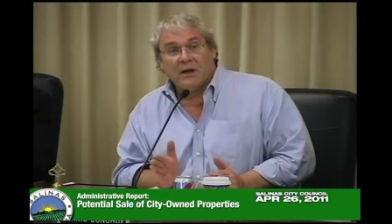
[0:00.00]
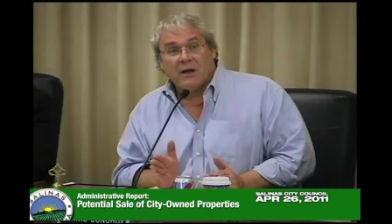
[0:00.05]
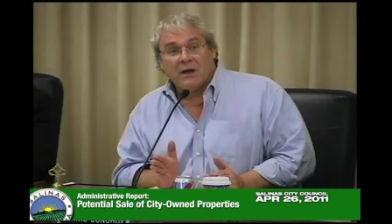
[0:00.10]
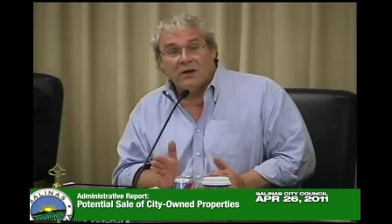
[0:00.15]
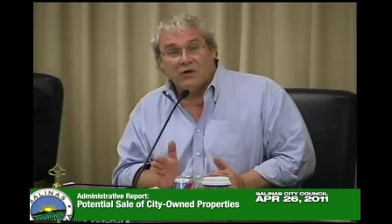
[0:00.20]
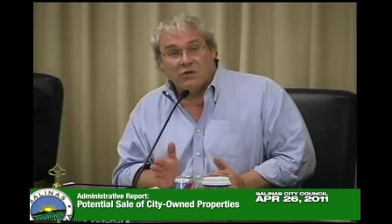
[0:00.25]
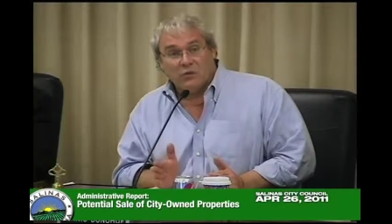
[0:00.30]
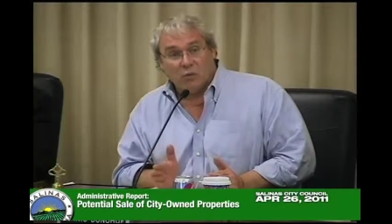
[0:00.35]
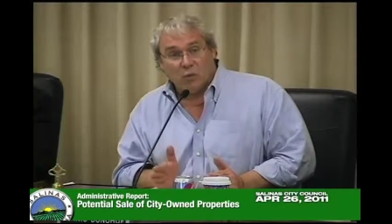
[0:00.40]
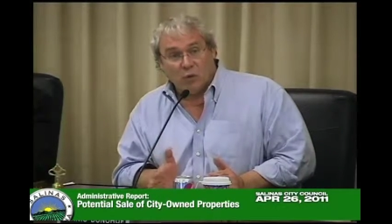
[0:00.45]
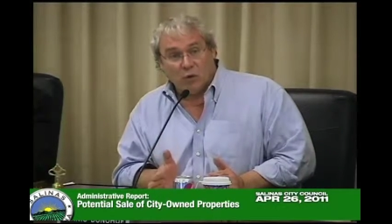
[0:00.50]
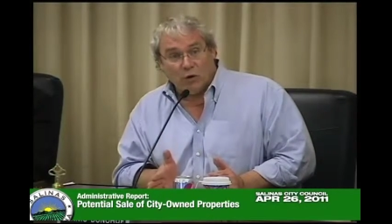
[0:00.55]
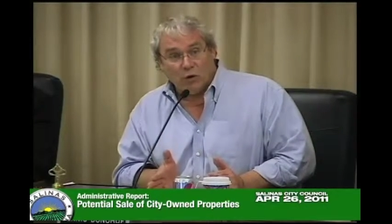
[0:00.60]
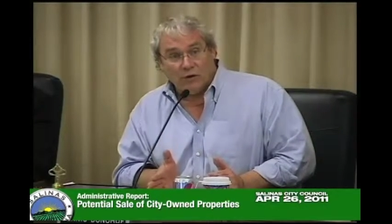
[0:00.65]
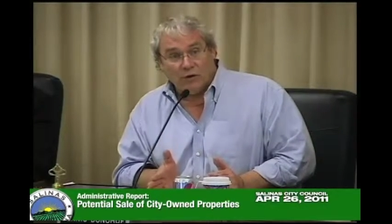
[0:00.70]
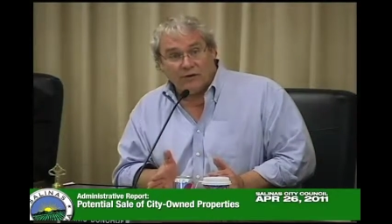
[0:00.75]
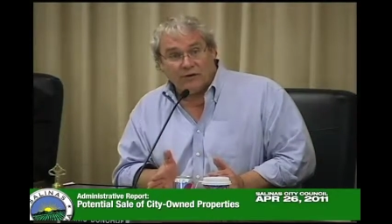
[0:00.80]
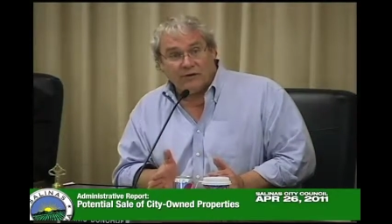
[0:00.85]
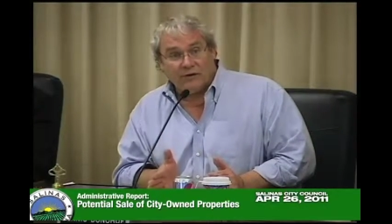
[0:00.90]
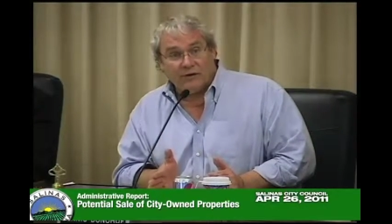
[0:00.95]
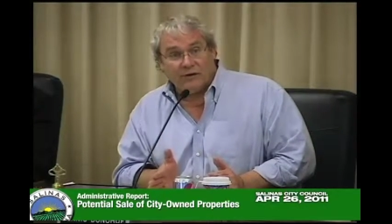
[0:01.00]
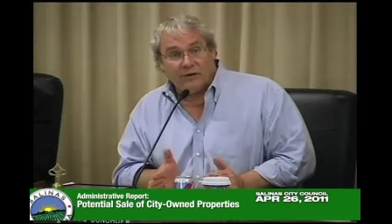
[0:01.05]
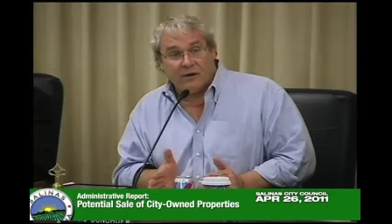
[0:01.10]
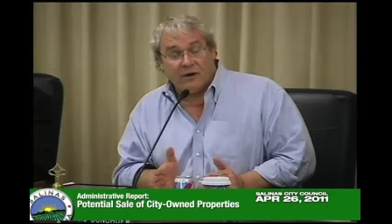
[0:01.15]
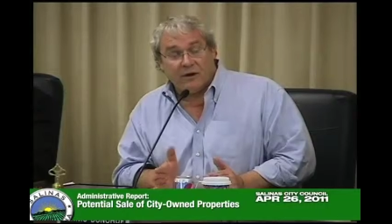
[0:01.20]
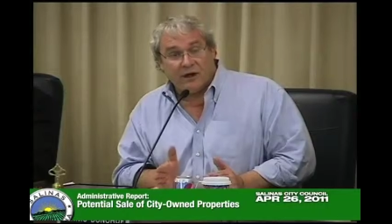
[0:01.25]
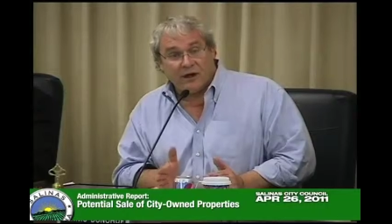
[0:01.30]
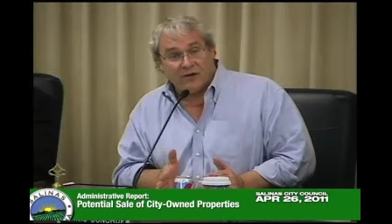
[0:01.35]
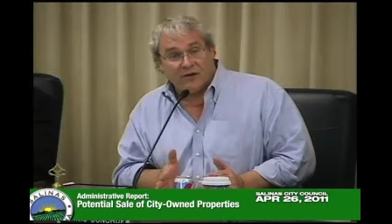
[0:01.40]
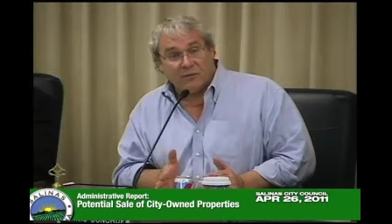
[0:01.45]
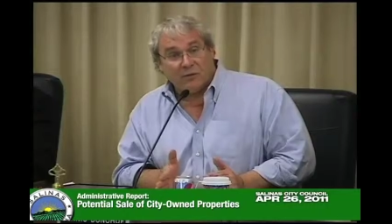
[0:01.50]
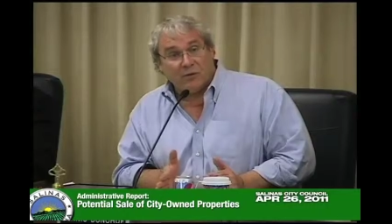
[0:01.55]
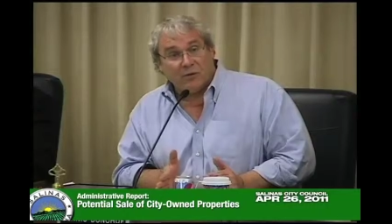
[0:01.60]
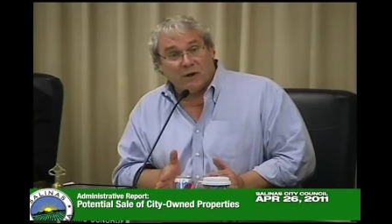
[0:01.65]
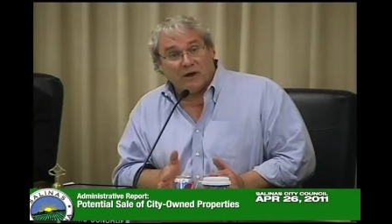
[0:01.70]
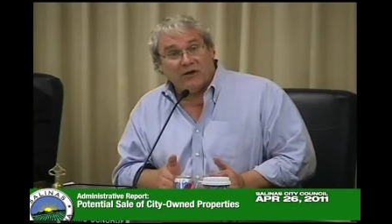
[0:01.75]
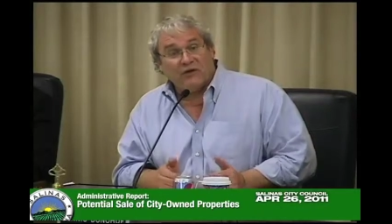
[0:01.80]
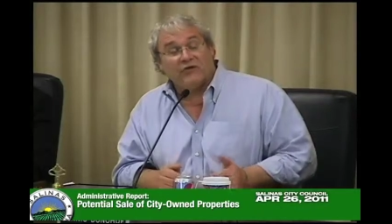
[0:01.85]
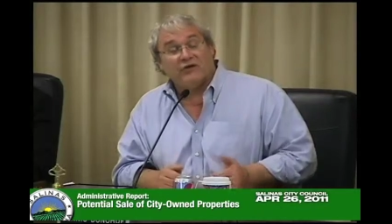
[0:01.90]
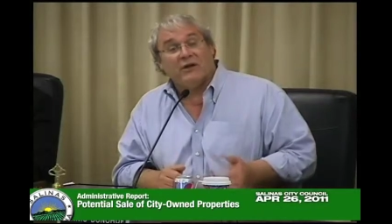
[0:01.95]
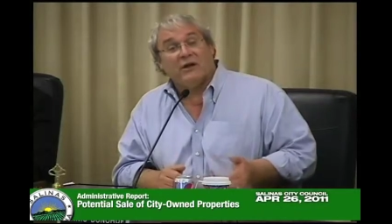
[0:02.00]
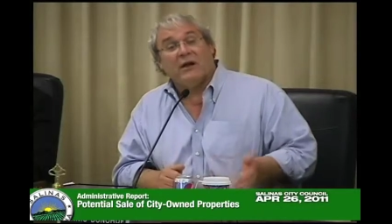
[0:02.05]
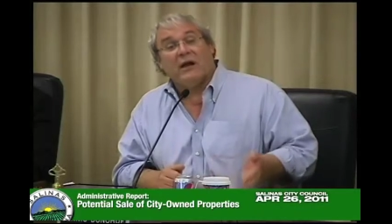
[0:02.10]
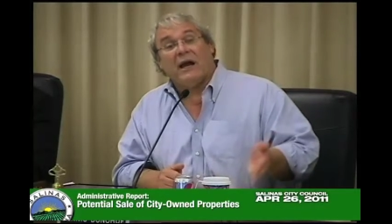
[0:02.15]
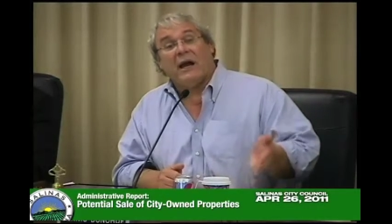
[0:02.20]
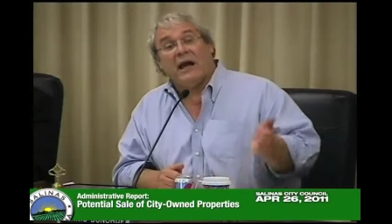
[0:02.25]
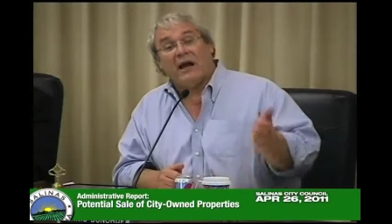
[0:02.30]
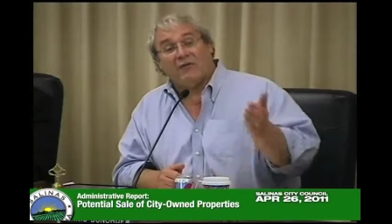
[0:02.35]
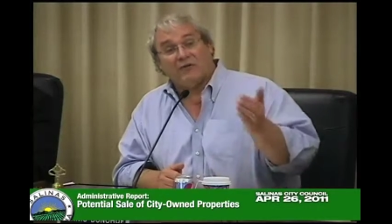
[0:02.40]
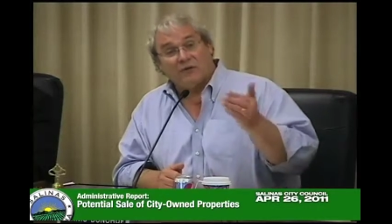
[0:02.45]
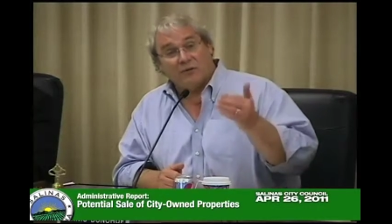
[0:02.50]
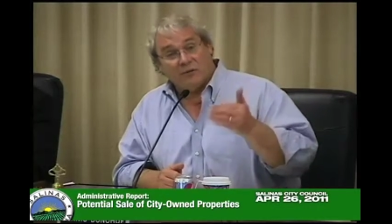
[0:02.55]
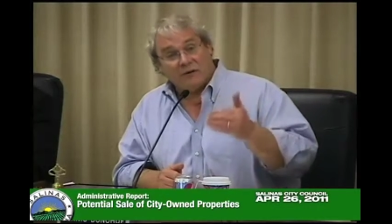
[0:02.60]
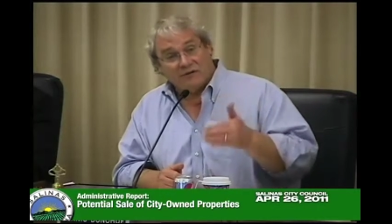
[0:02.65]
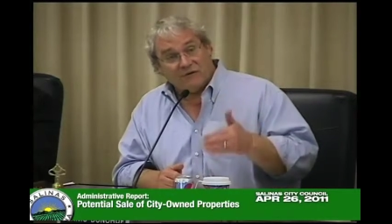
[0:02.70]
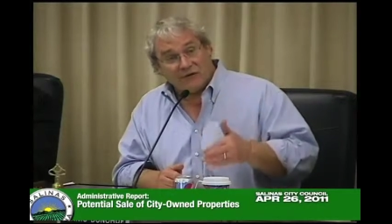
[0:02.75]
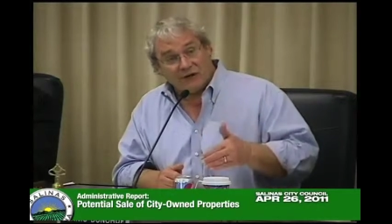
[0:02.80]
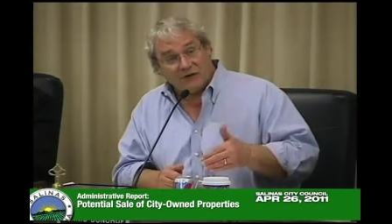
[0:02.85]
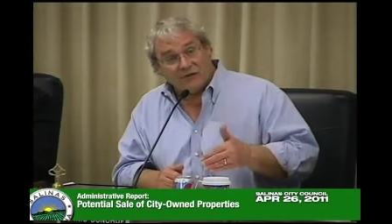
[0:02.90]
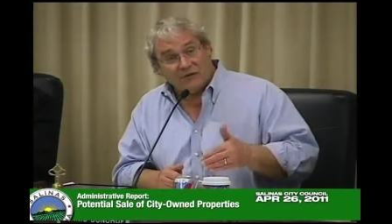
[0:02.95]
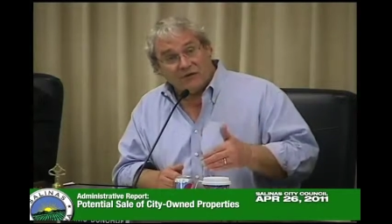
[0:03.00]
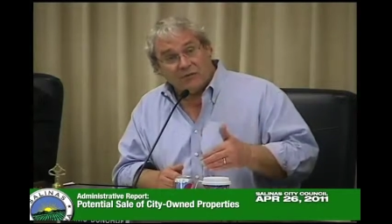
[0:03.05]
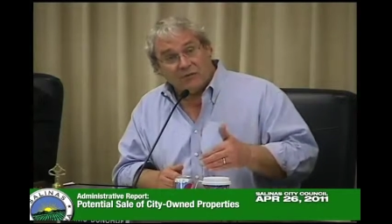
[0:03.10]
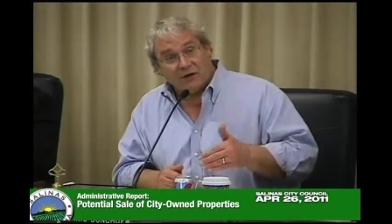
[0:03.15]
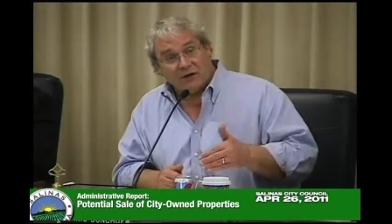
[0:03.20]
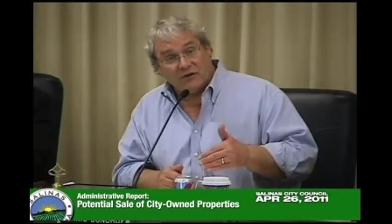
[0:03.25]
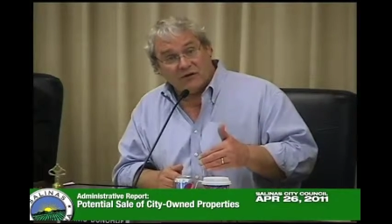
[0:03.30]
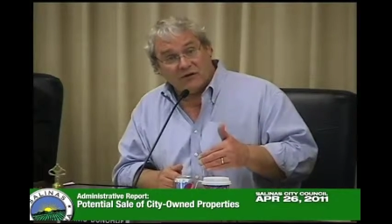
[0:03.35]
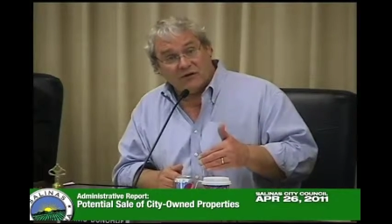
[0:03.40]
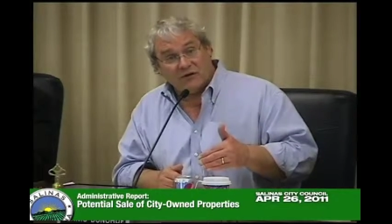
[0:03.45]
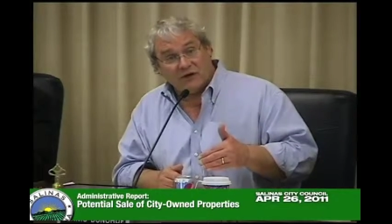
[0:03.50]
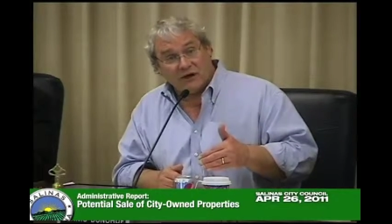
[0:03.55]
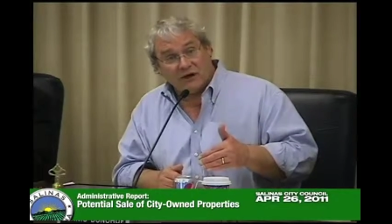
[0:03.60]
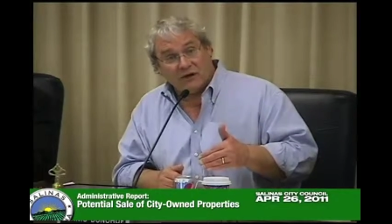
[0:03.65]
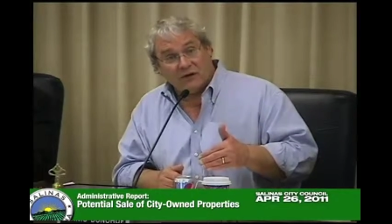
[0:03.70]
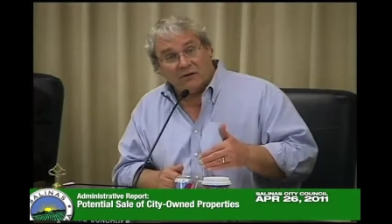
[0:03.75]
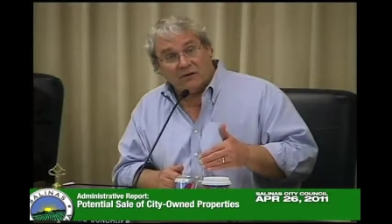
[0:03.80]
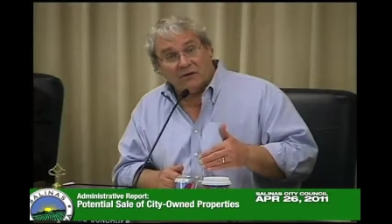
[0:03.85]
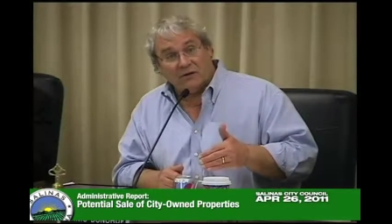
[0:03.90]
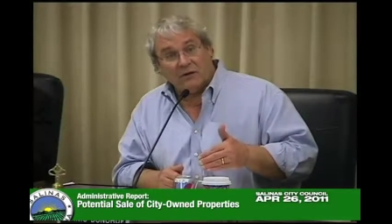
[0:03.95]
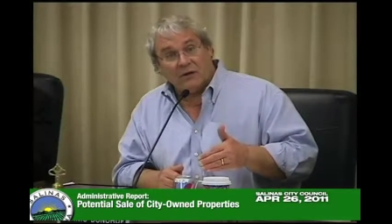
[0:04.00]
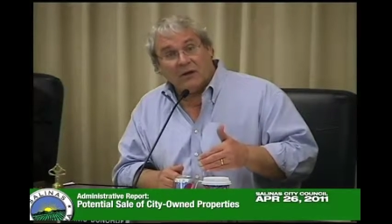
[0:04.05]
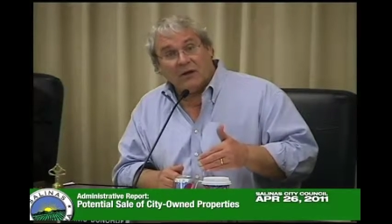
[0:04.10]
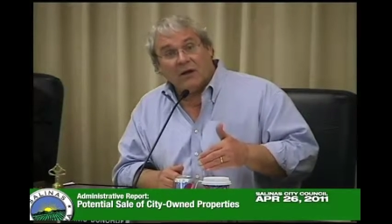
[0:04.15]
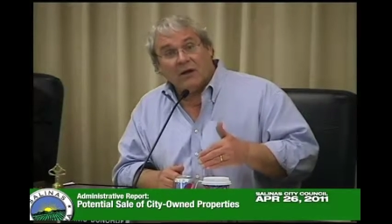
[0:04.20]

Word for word: is worth an exploration after we finish the budget cycle